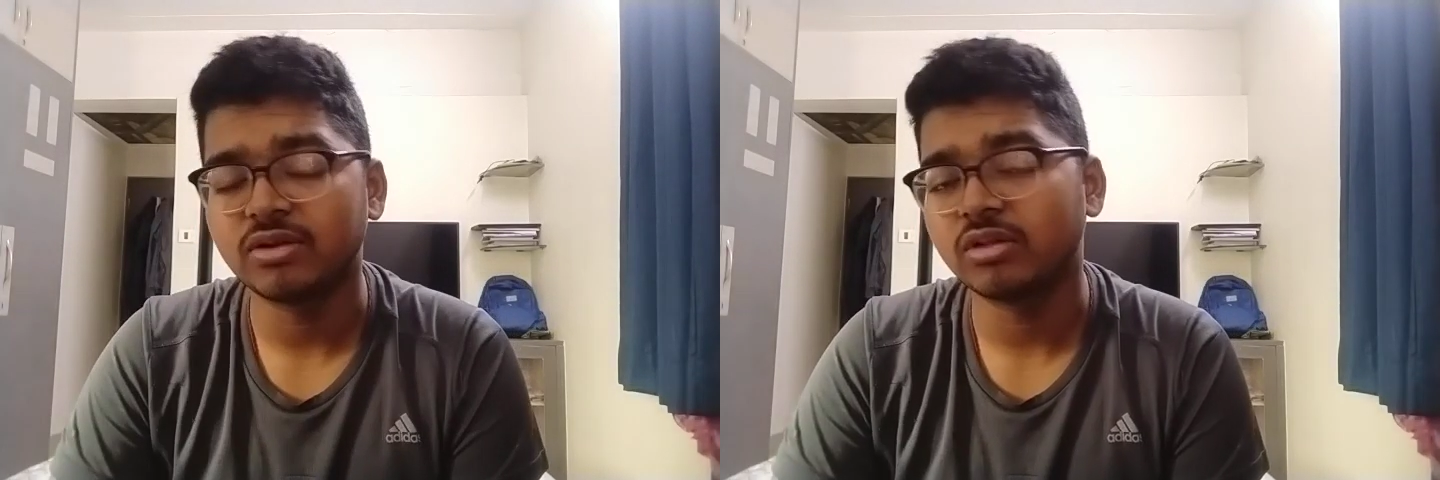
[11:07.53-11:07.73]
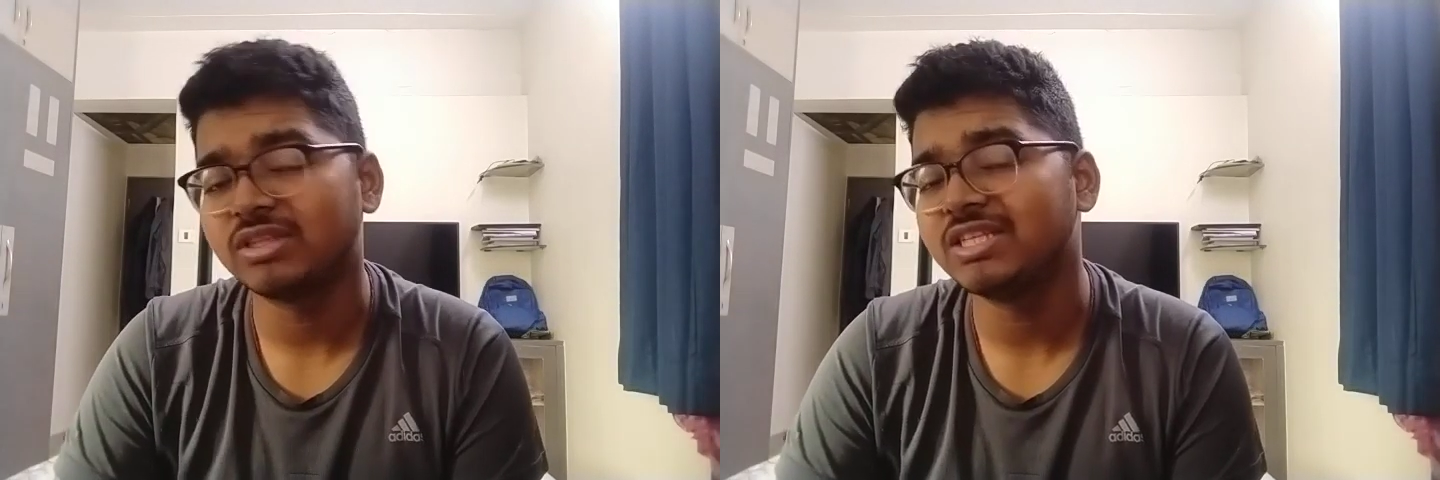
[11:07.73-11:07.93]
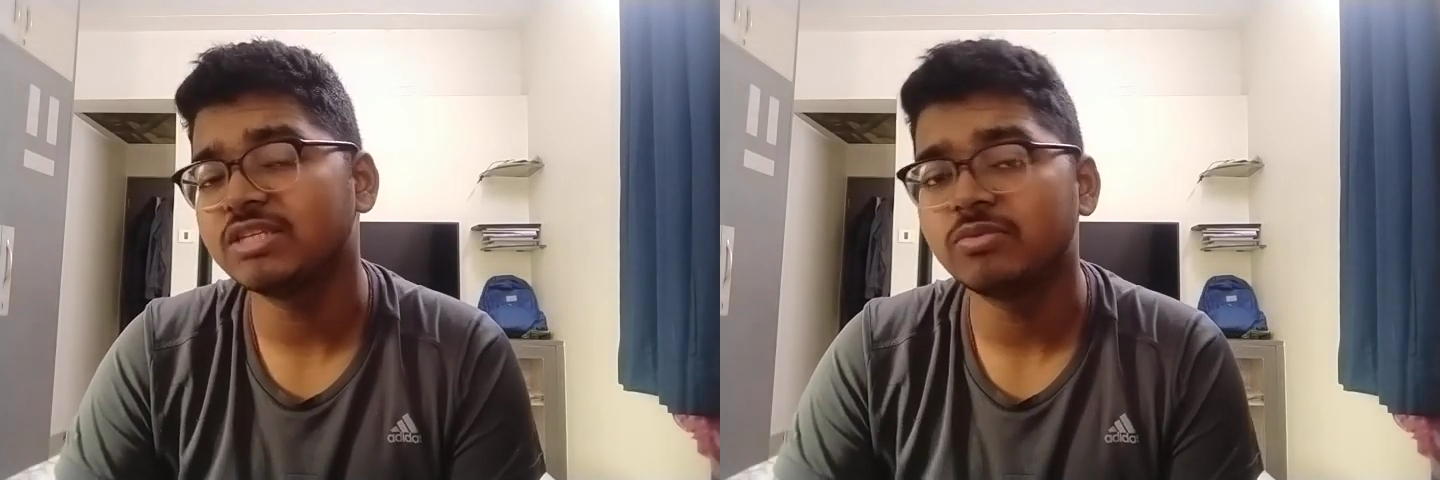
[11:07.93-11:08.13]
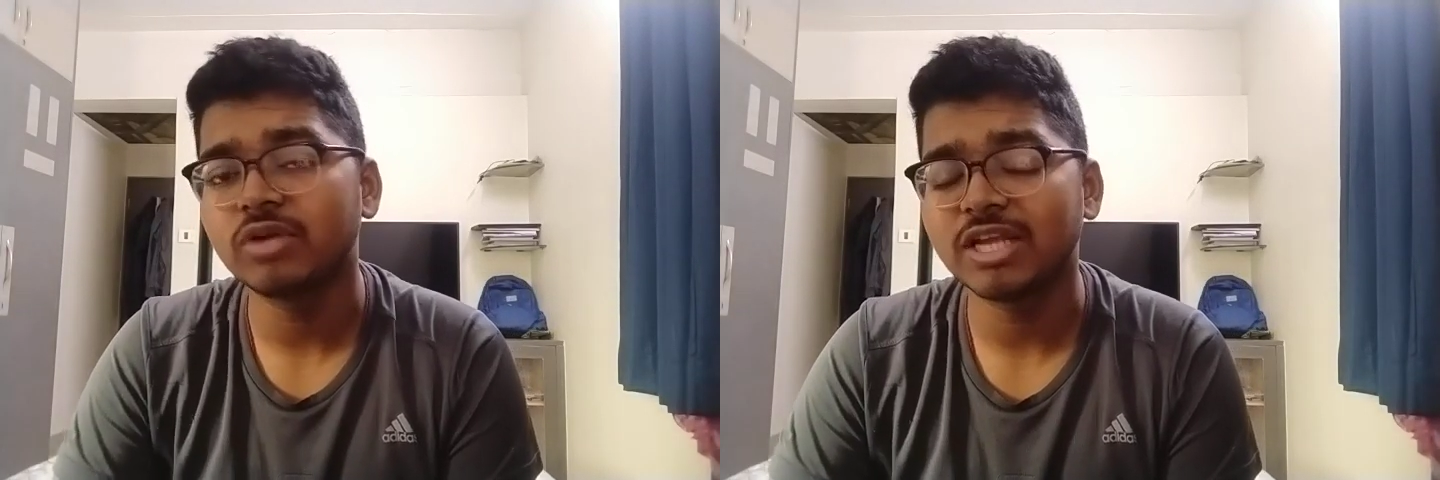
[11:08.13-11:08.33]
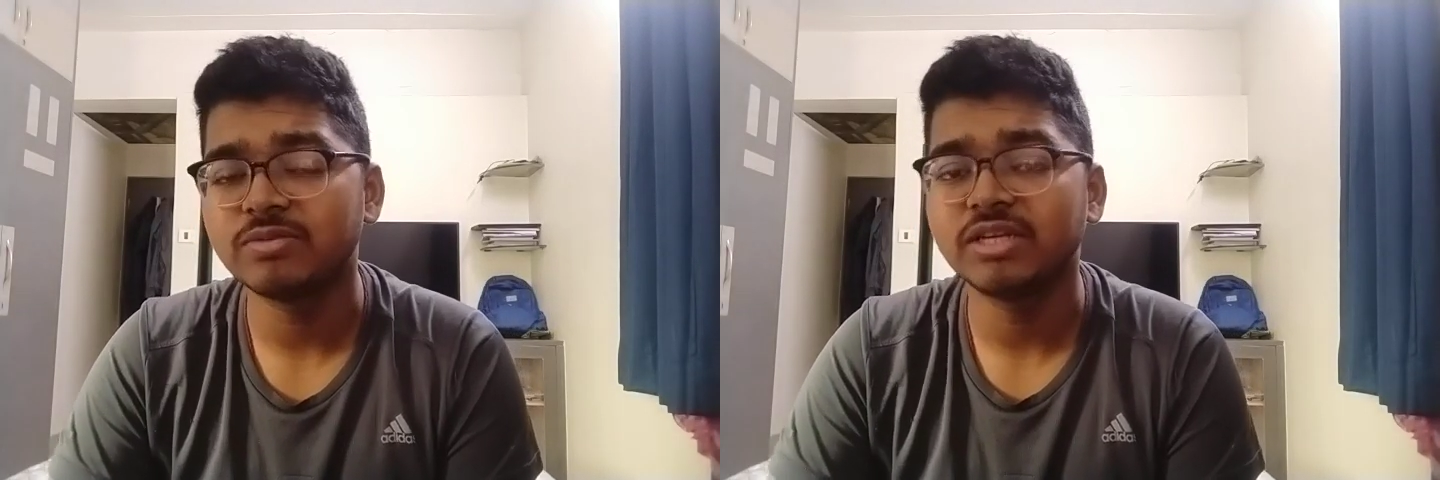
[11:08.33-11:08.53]
or this book
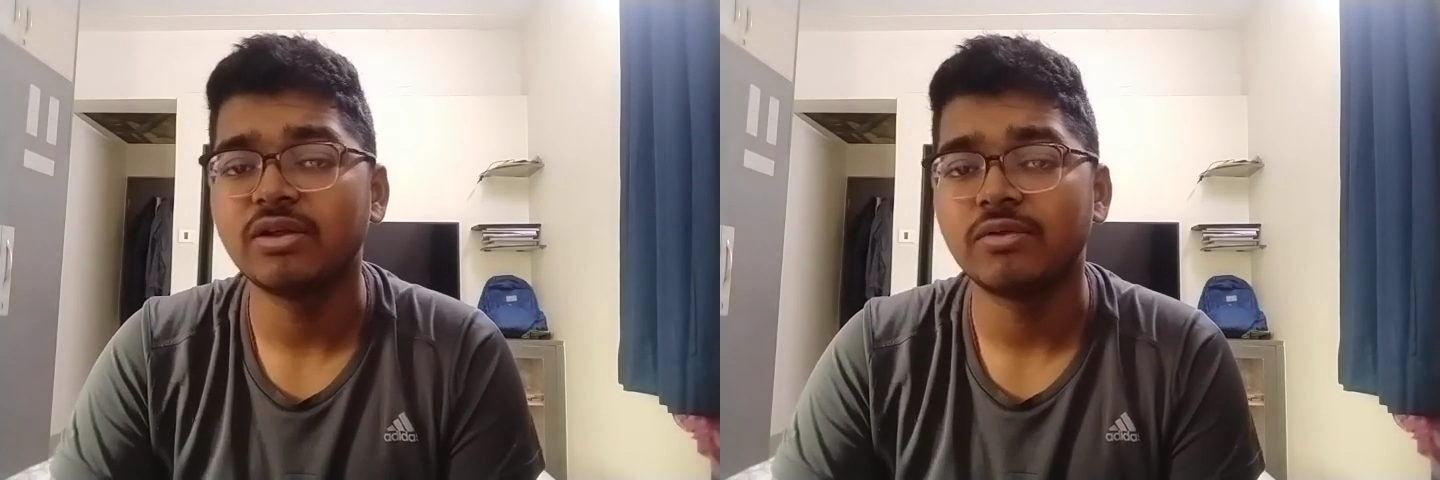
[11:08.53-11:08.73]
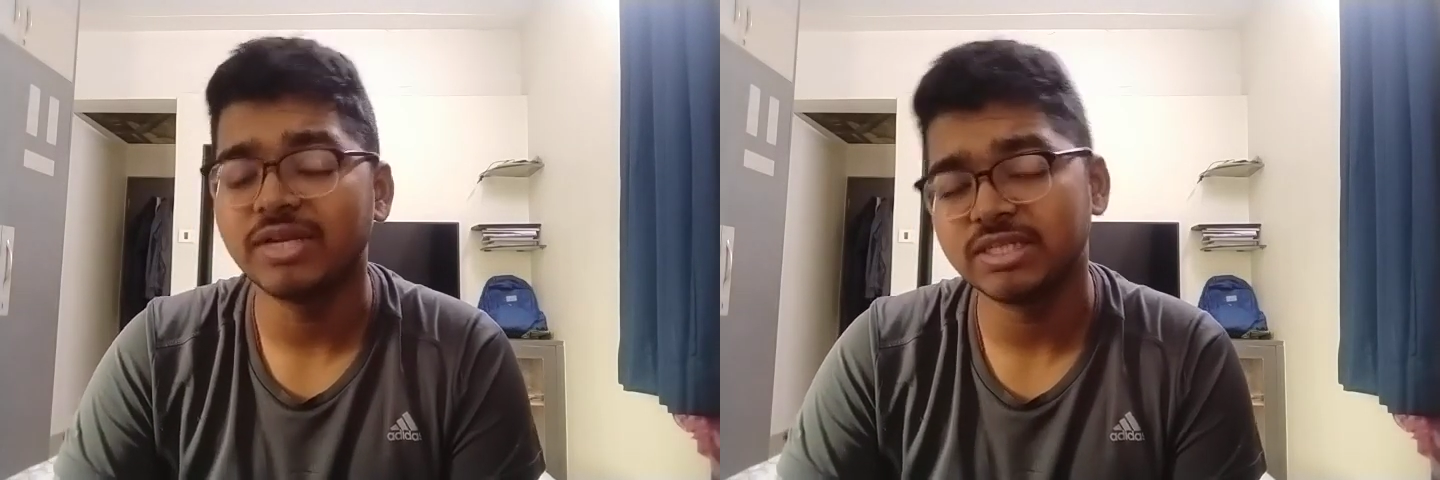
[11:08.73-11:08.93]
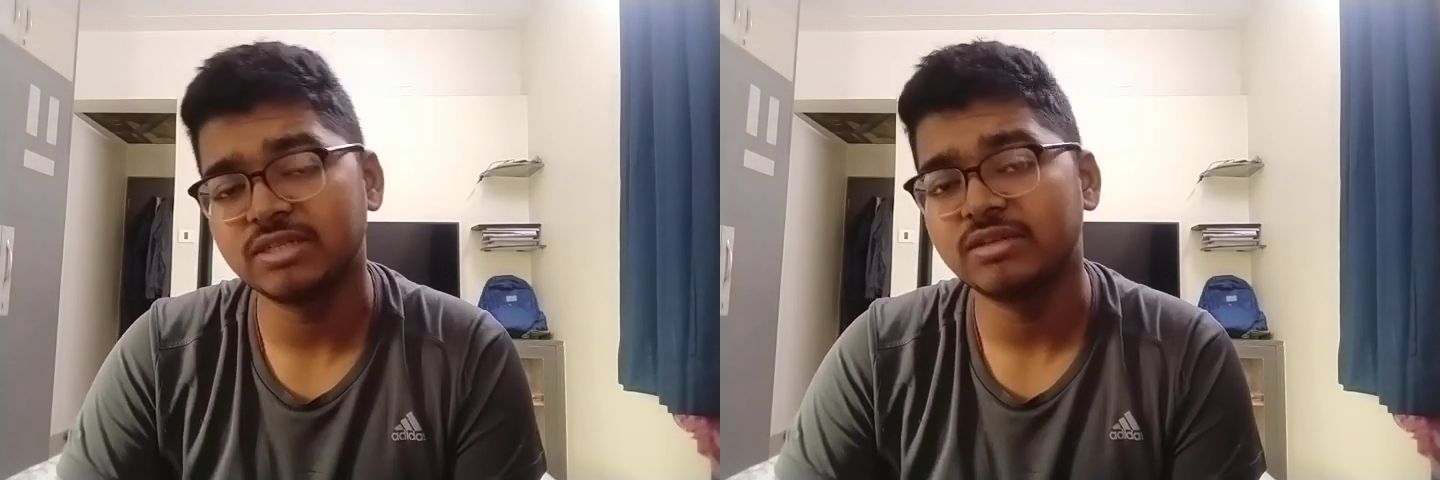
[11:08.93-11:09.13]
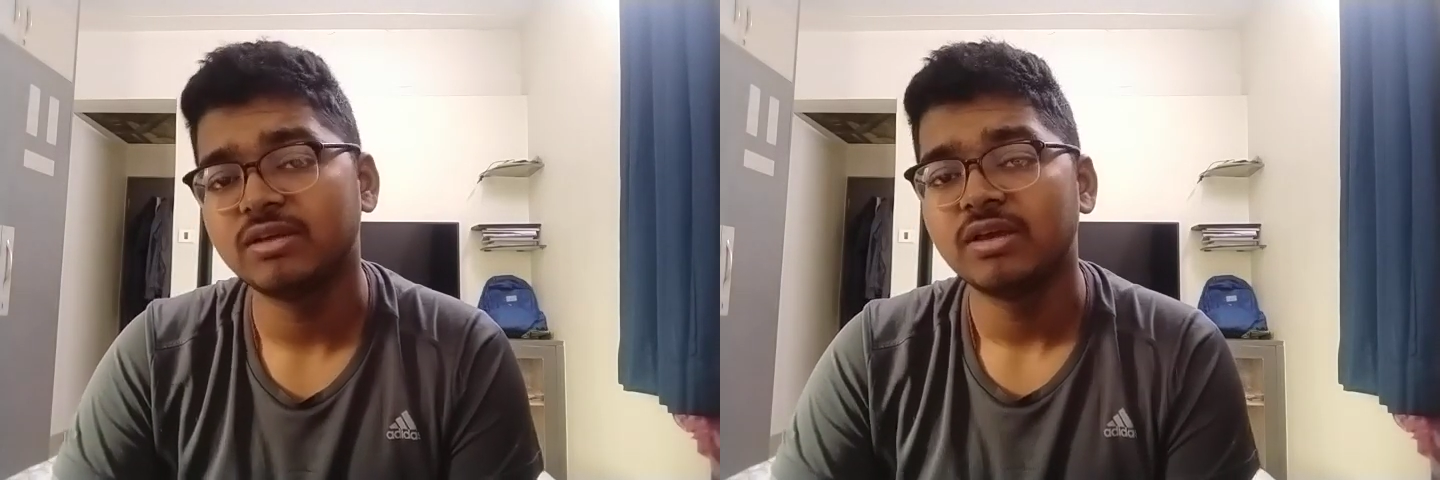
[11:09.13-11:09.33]
has been written